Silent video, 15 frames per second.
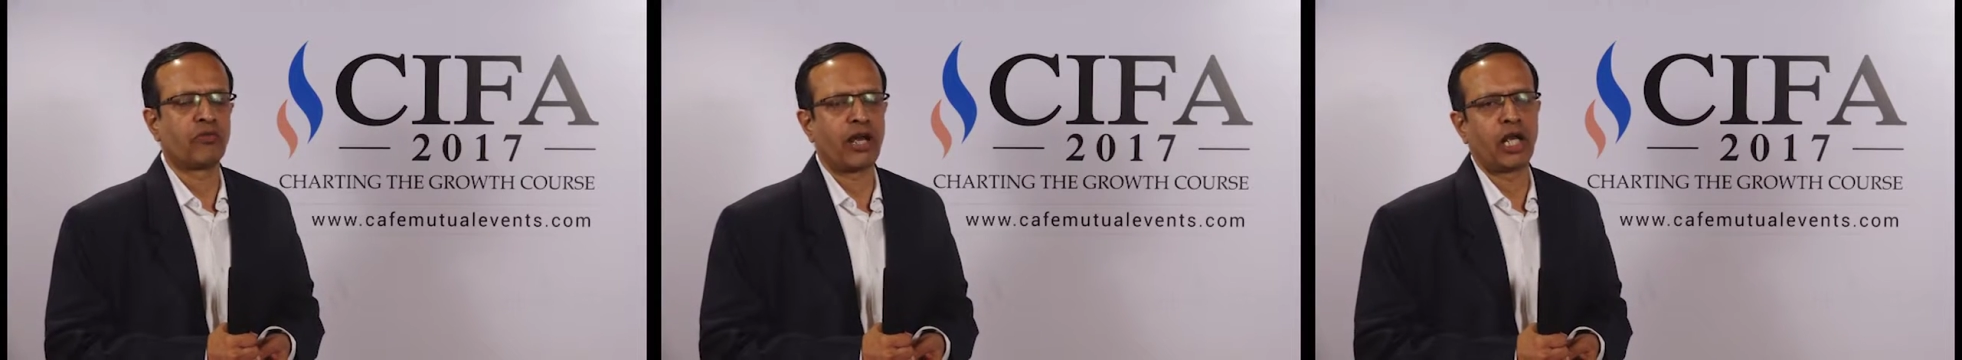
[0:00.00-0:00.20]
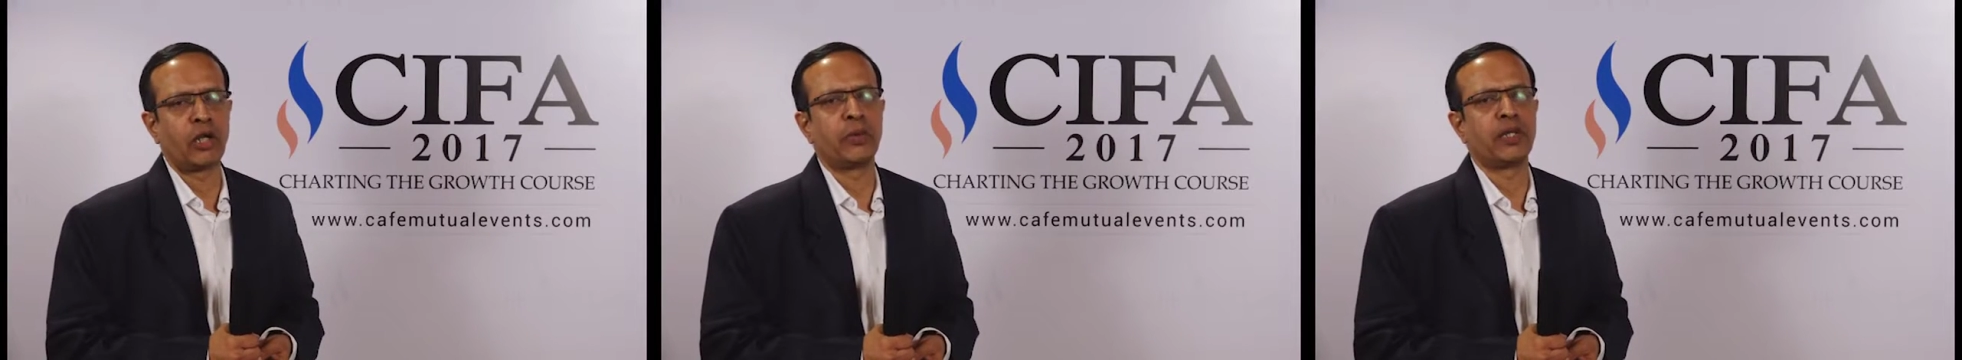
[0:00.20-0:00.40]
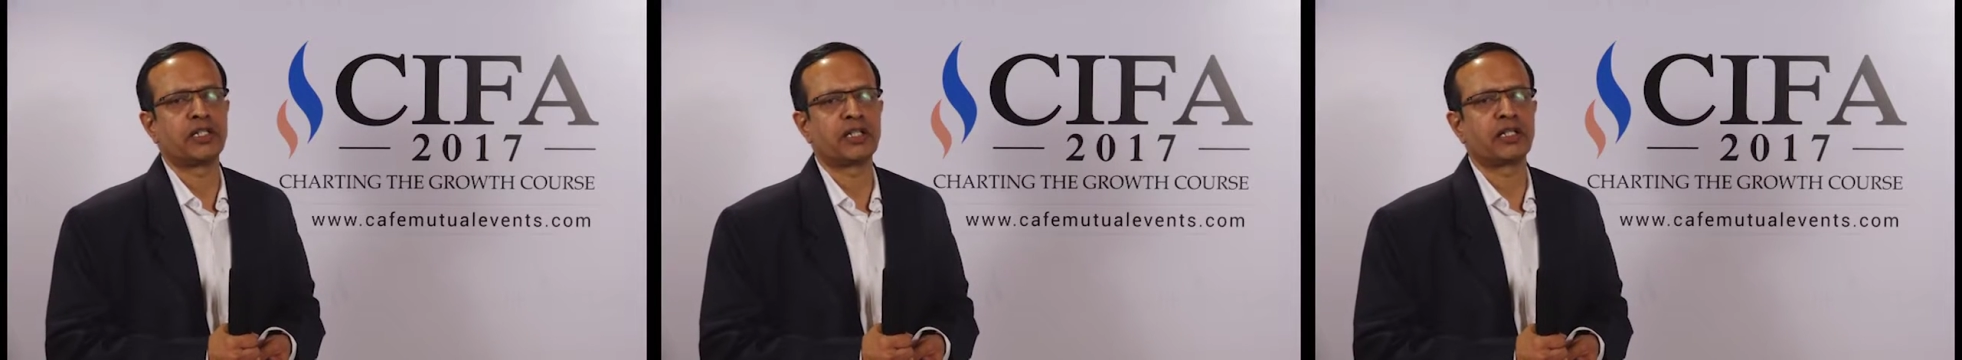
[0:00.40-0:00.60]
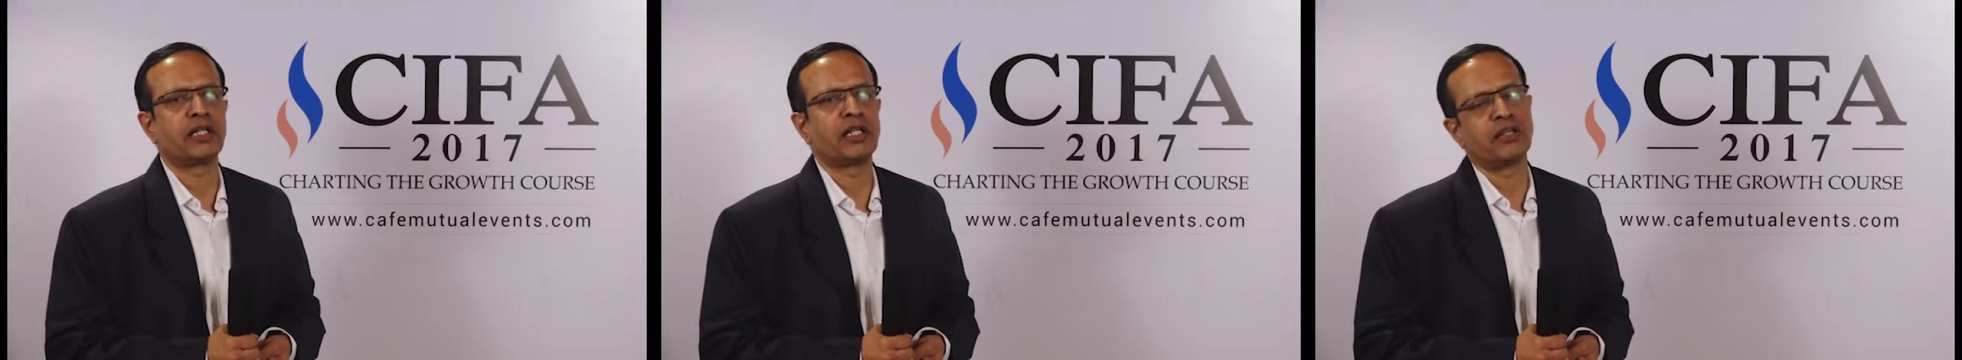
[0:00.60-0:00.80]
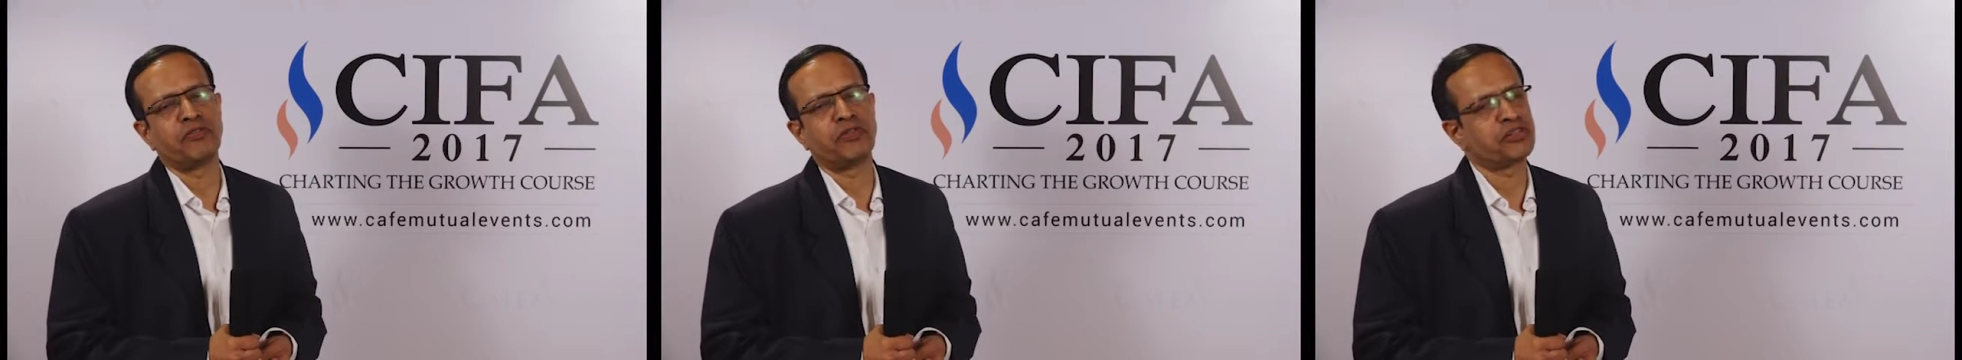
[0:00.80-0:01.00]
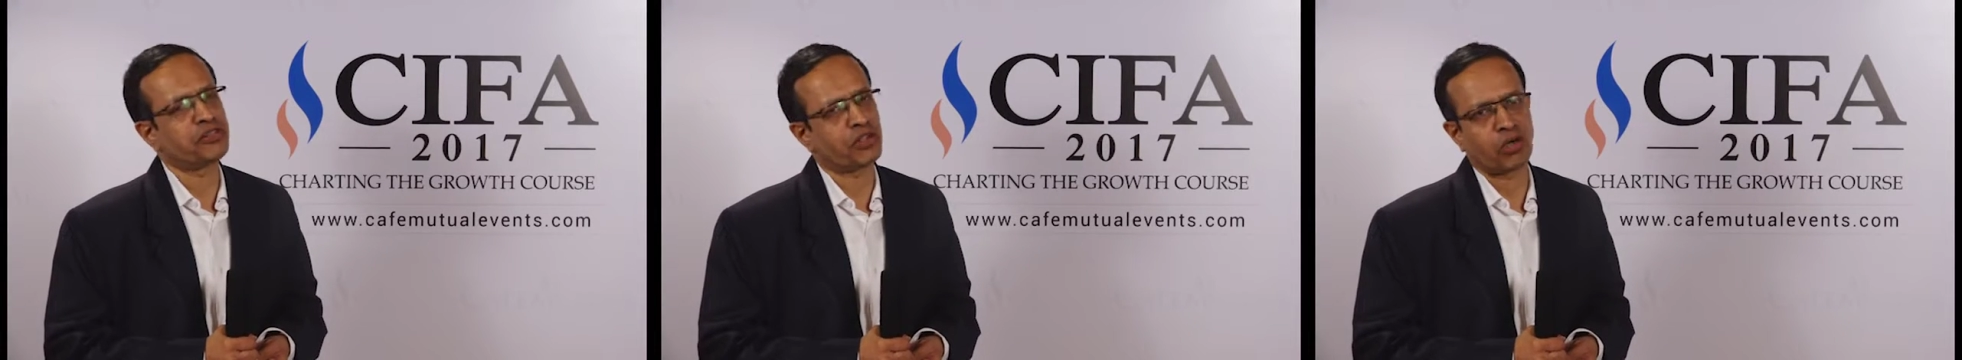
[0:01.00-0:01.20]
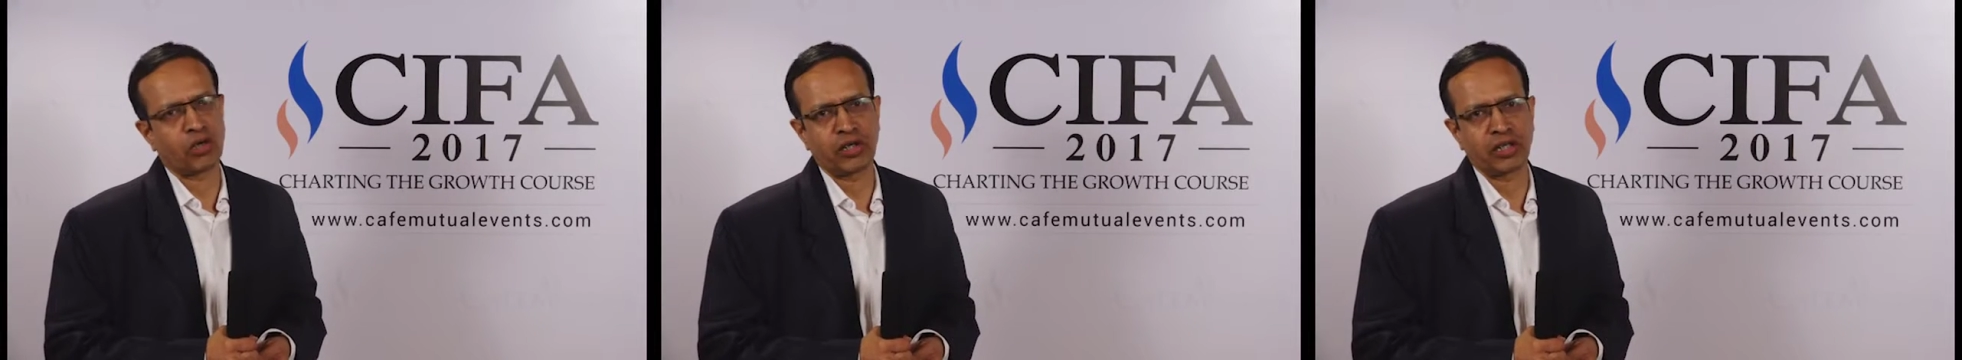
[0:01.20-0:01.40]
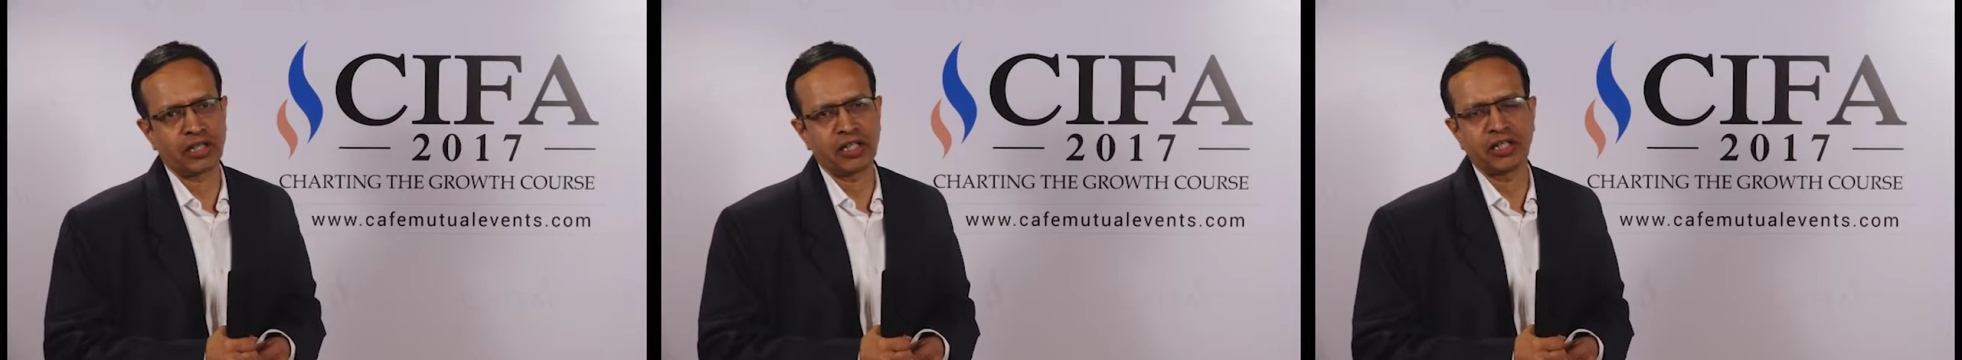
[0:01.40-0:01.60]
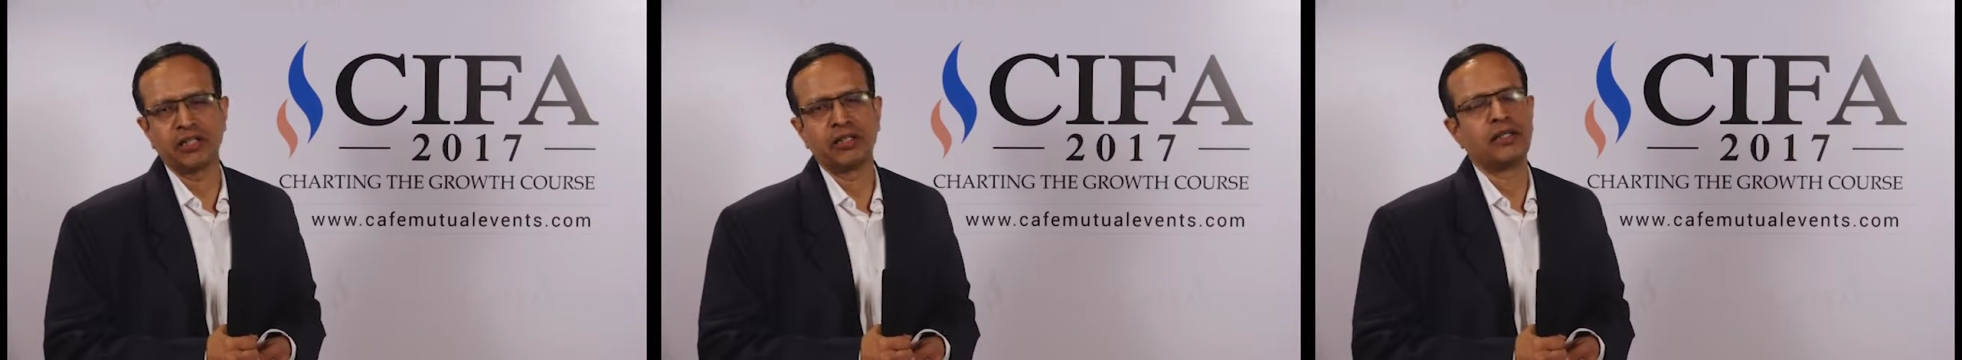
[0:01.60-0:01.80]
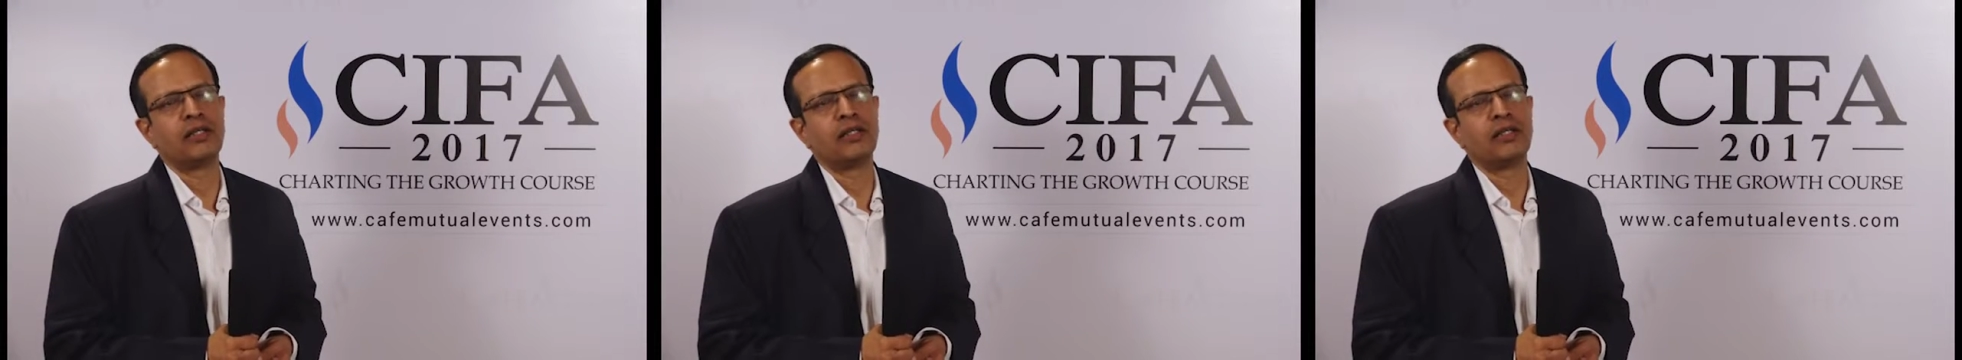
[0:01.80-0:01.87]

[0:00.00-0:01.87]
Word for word: valuation and invest accordingly.